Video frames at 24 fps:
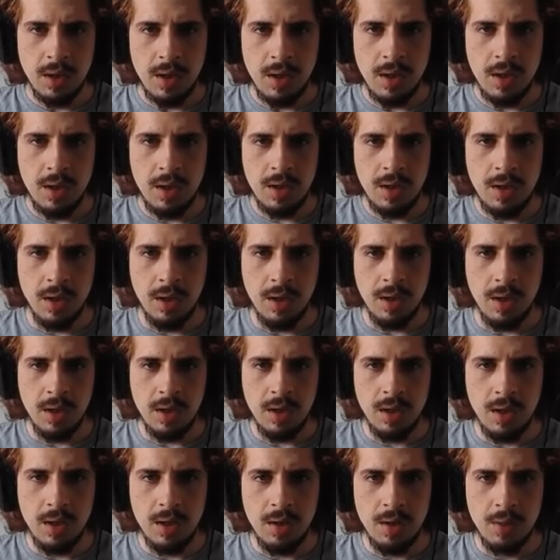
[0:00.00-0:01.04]

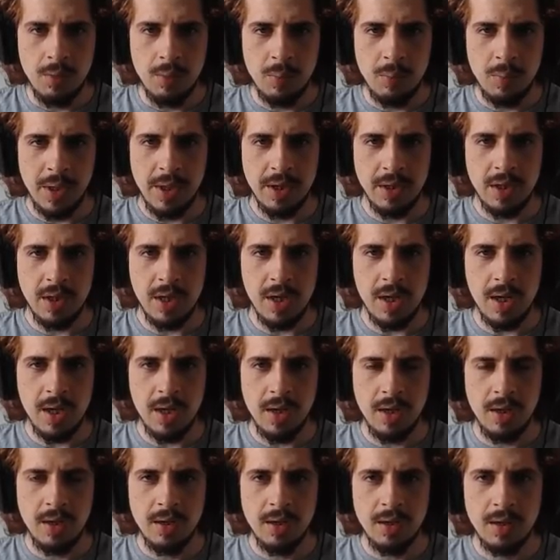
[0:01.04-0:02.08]
Ah, my
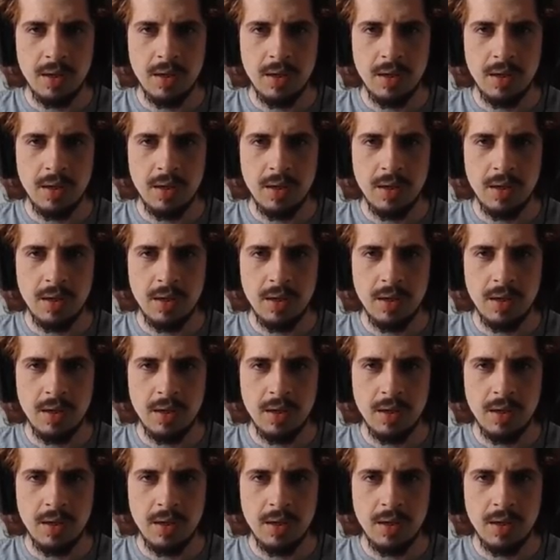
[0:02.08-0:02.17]
guy.